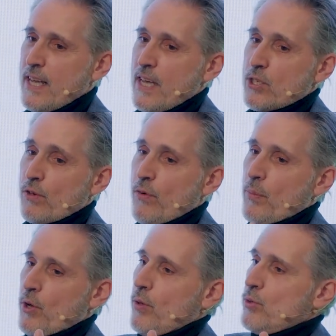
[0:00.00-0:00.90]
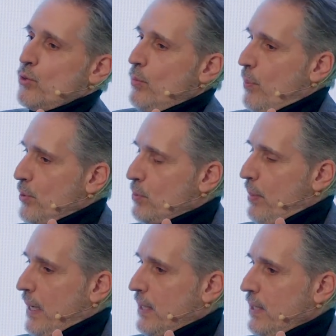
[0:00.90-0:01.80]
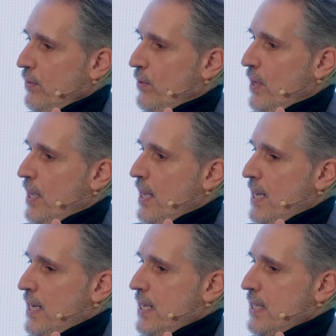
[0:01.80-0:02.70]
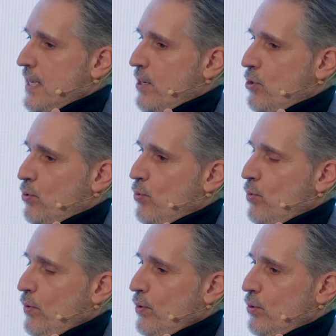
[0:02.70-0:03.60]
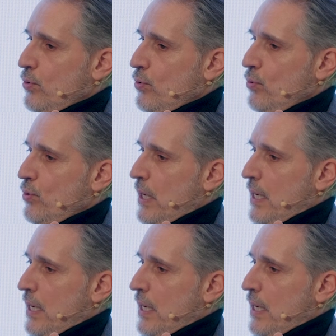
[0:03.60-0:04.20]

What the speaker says: So from the consumer perspective, it is a tool to